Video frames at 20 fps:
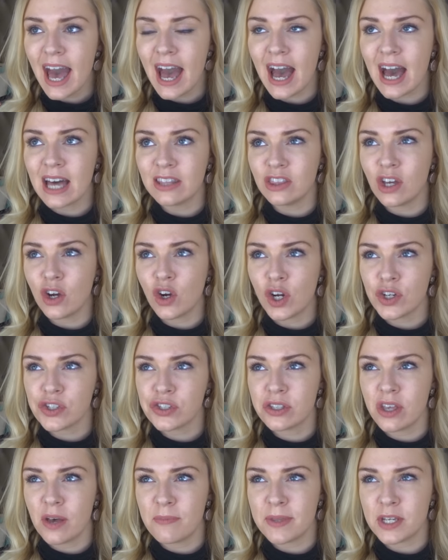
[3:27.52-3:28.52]
and there are
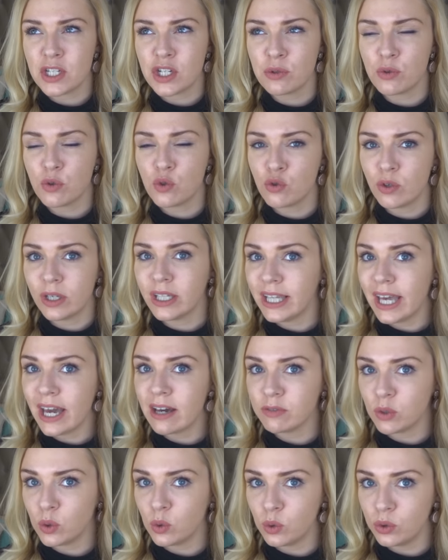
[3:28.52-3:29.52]
some that don't strictly
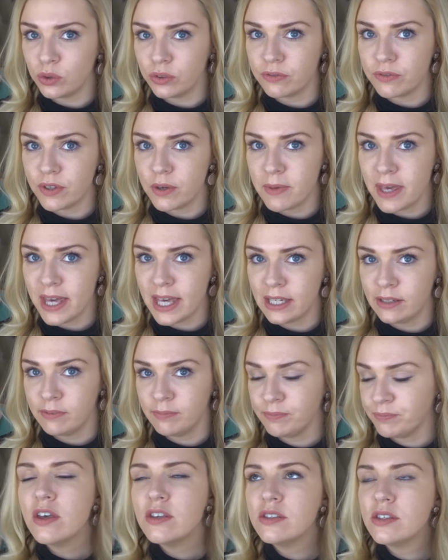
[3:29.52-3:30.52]
have all of them in.
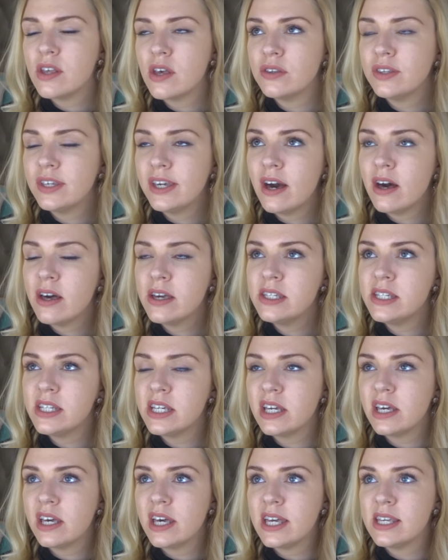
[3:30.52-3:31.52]
So the
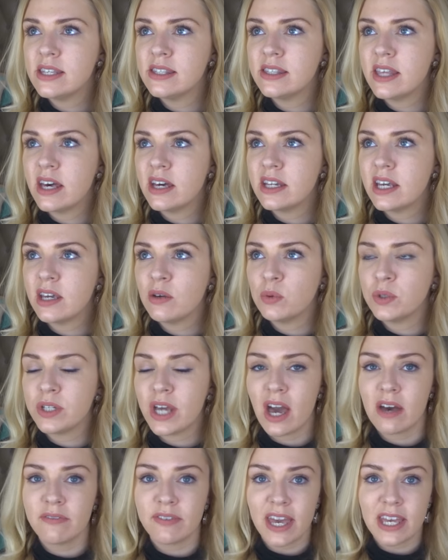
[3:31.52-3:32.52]
idea is that it would
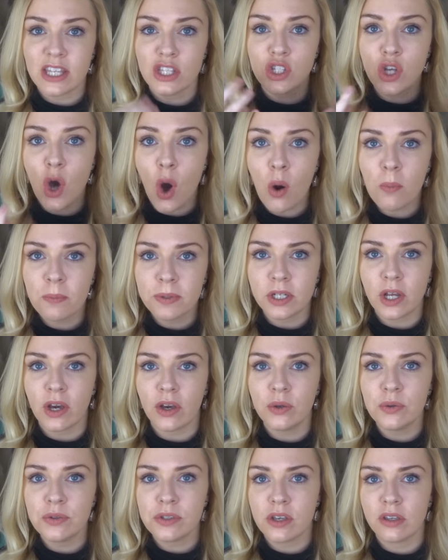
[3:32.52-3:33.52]
have a top
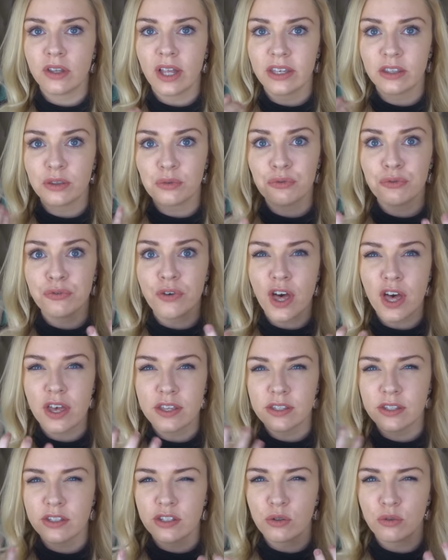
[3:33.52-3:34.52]
note, so like the
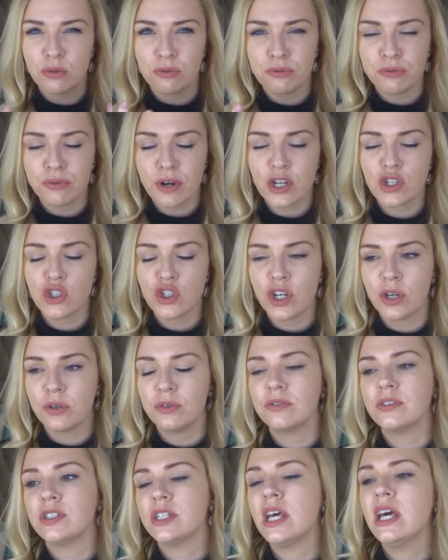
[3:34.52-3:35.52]
first sort of fresh
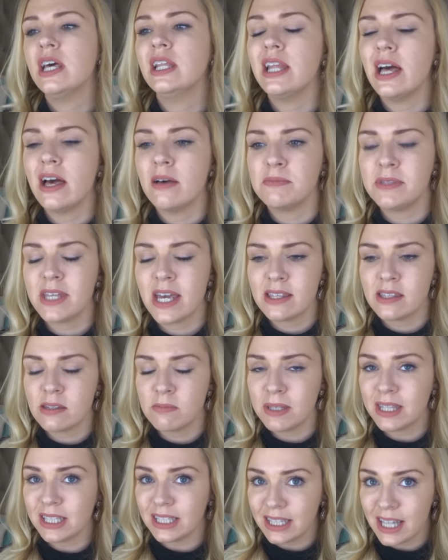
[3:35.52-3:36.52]
note tends to
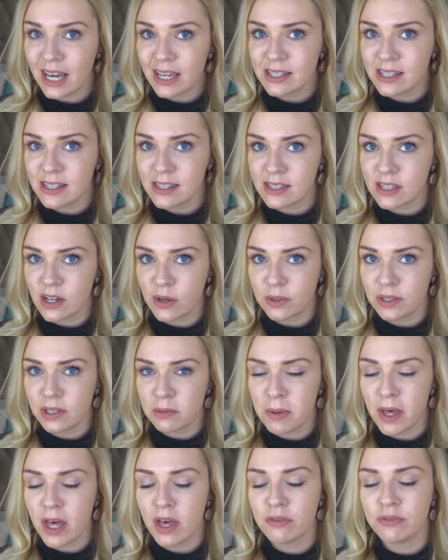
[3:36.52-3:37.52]
be the lightest note in a
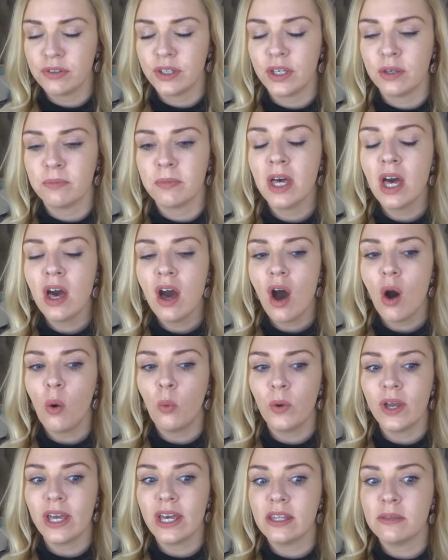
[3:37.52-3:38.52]
perfume,
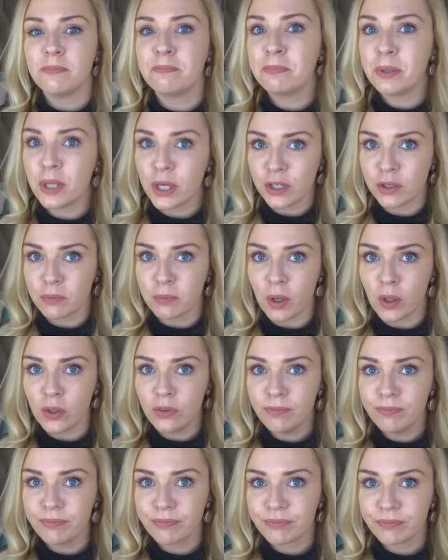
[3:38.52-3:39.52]
with
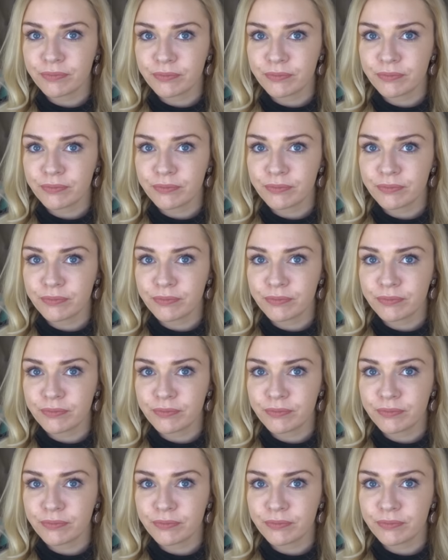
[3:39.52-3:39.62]
bergamot,